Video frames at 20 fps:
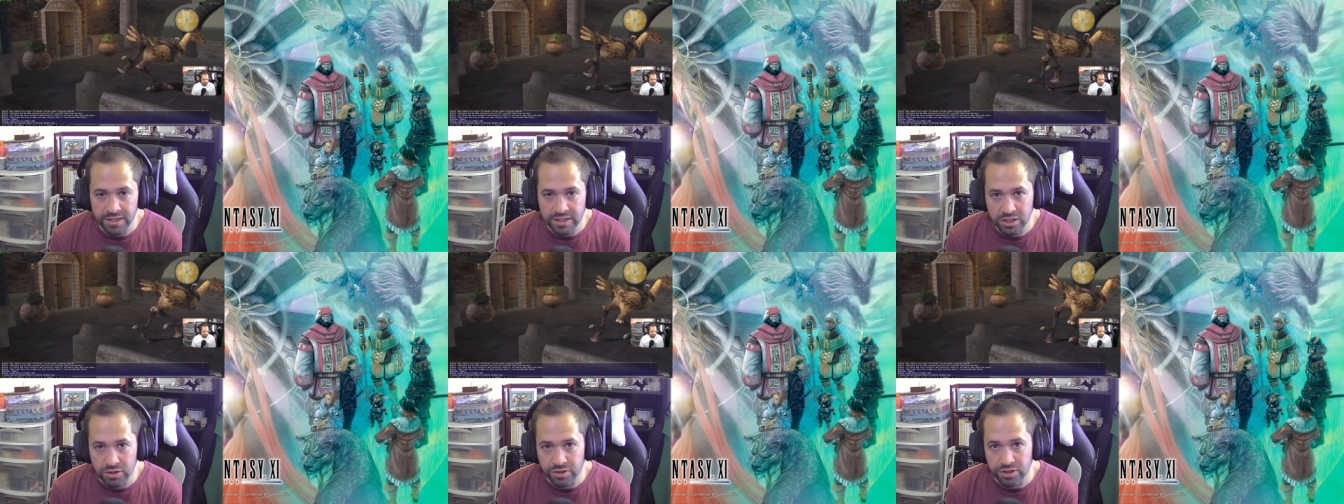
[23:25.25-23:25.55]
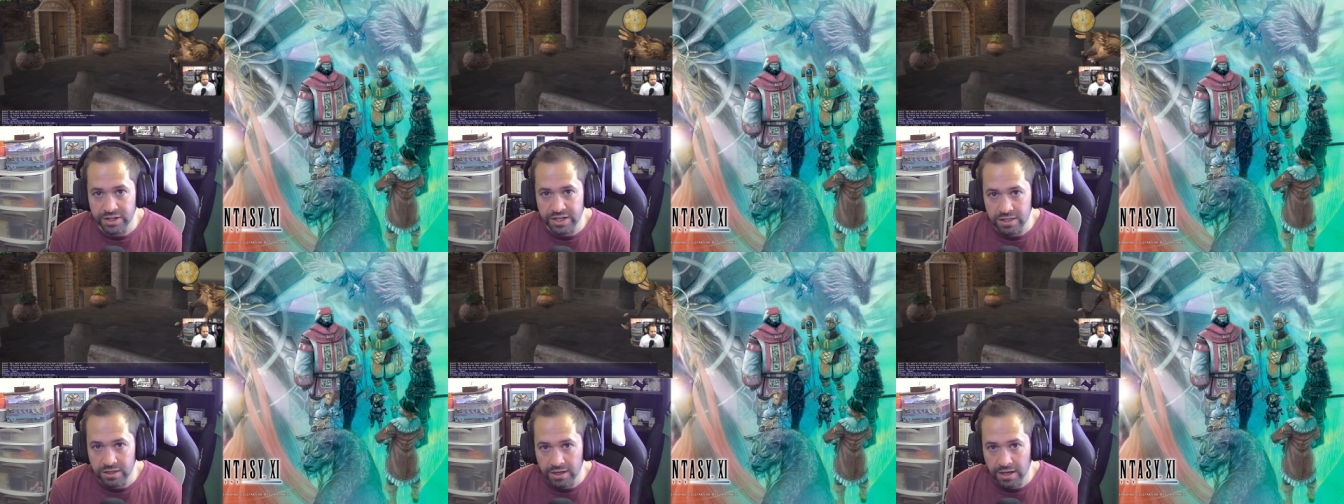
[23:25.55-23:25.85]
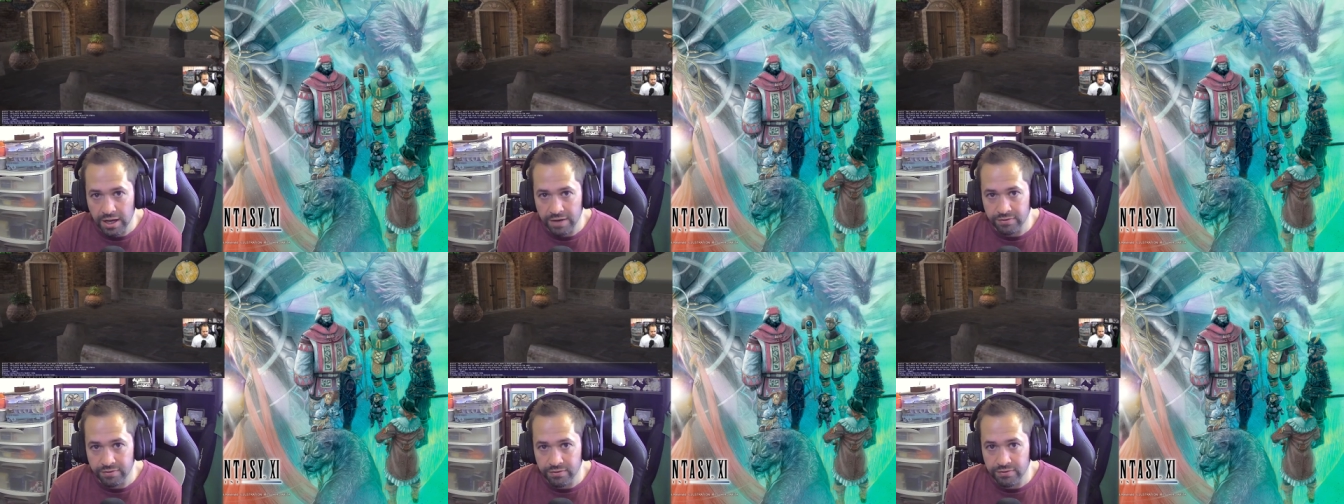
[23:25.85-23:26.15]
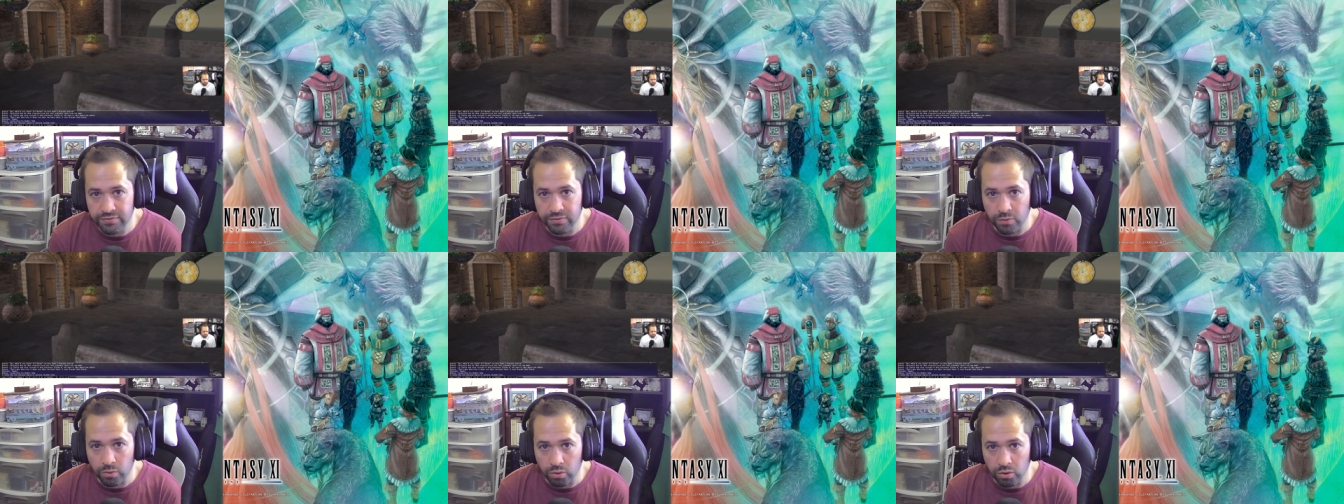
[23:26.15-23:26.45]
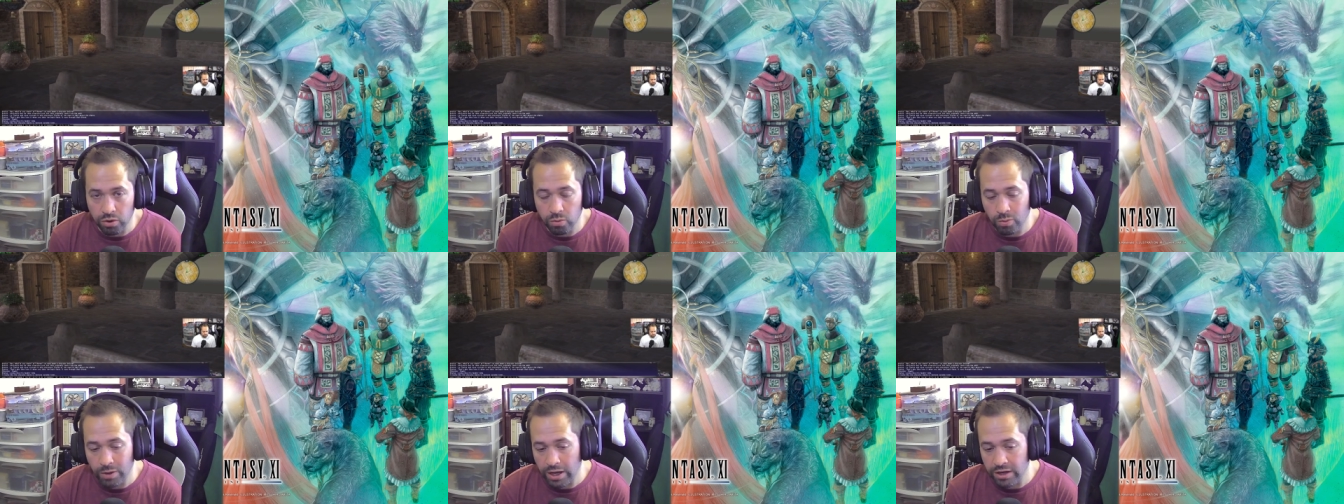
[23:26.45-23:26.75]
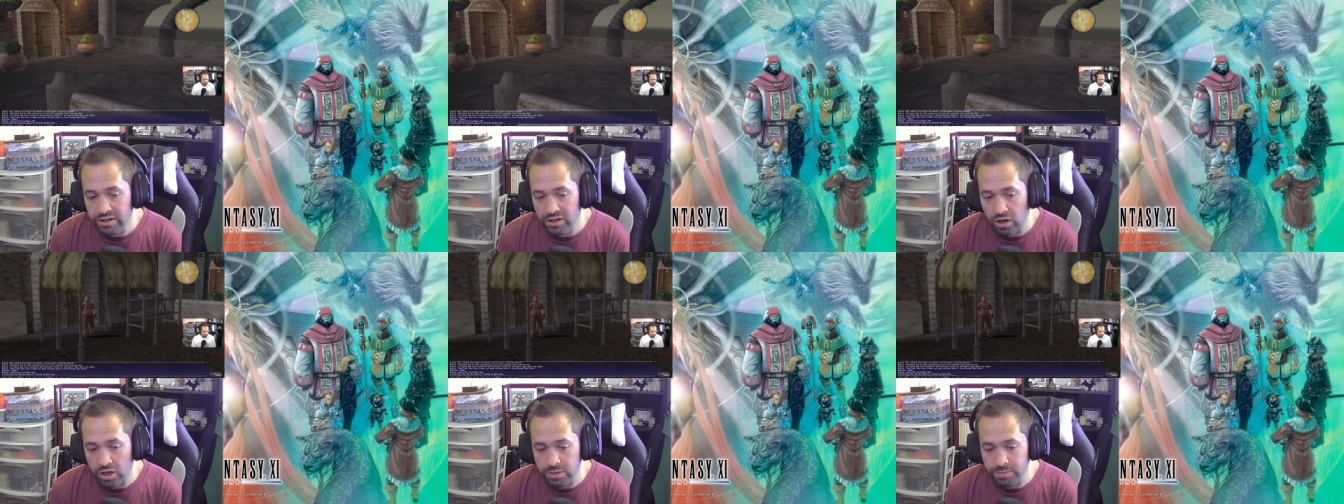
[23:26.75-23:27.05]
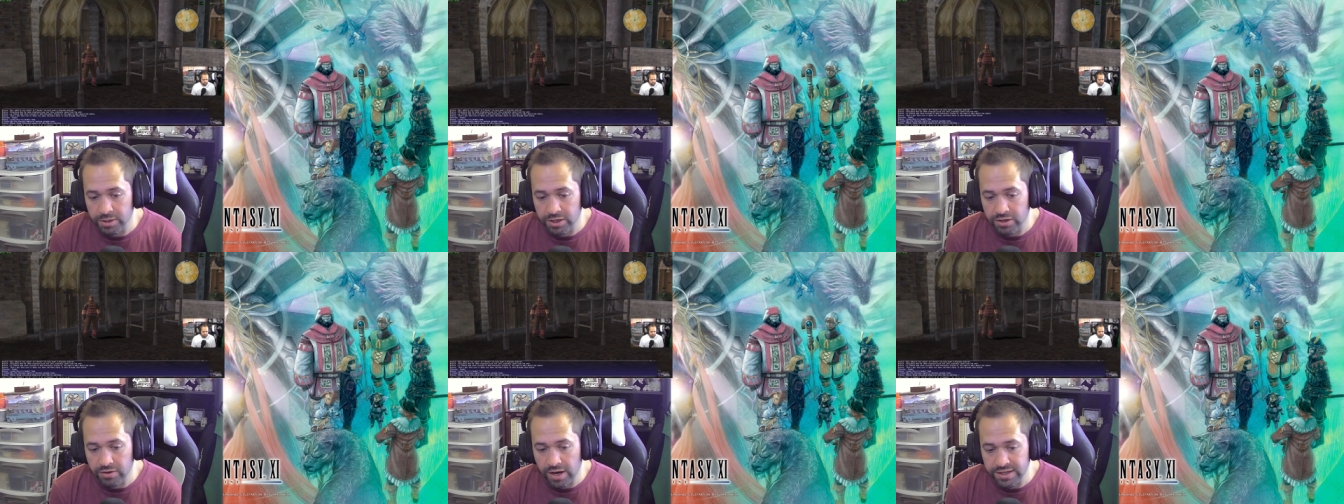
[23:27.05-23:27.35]
So you need to have 4 wild
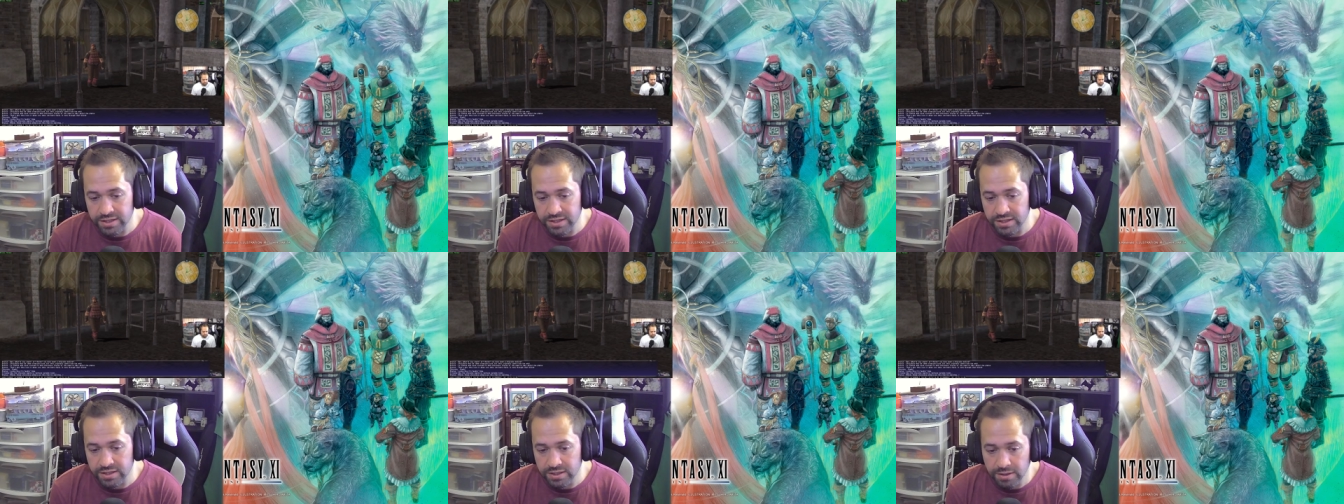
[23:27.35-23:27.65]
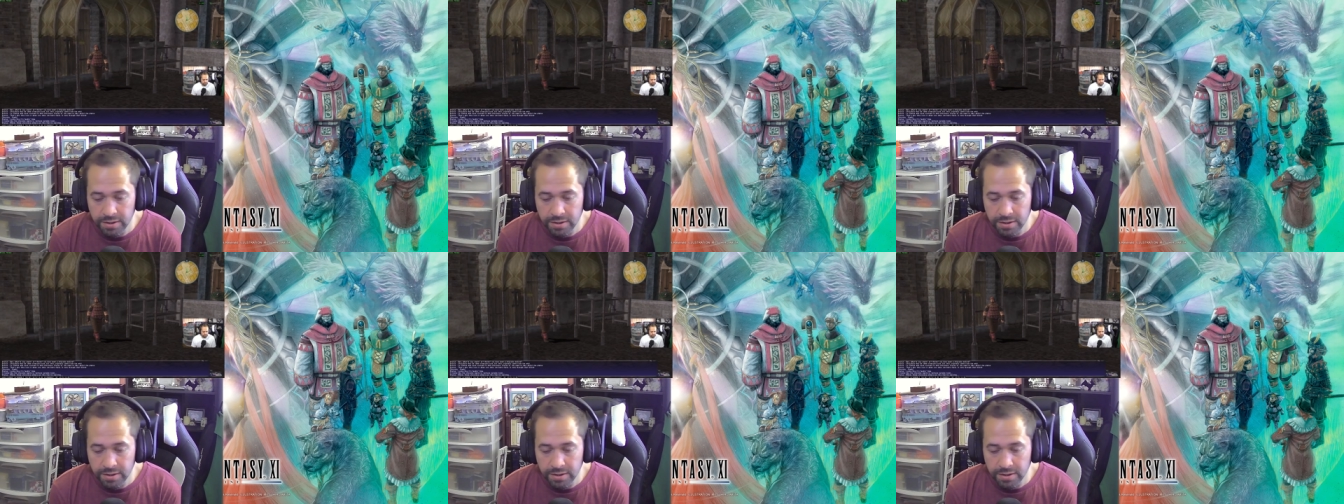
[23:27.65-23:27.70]
Gauzbit grasses.